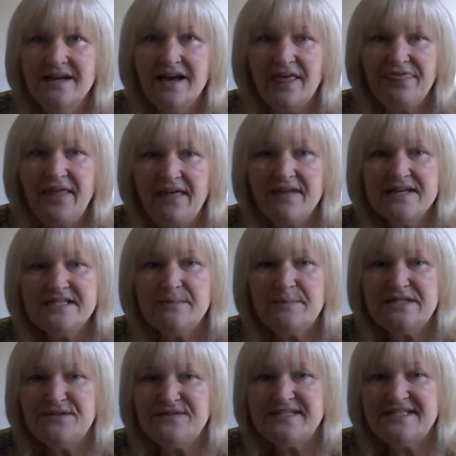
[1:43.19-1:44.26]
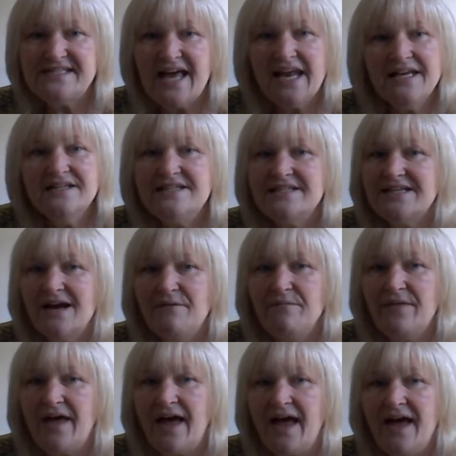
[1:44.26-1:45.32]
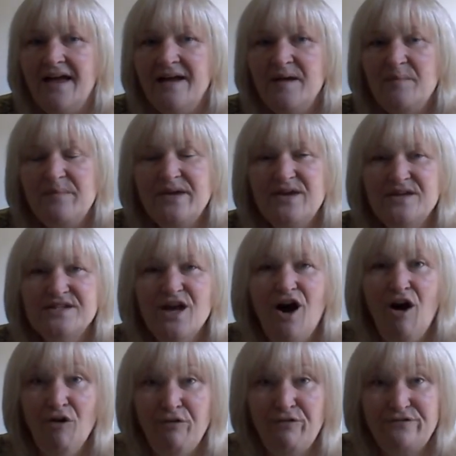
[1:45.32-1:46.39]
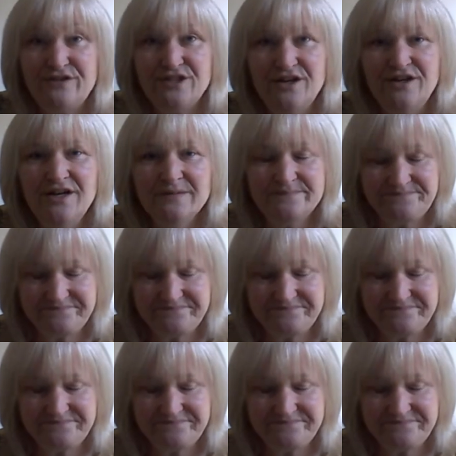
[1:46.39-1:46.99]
I think that's a bit of sand down there because often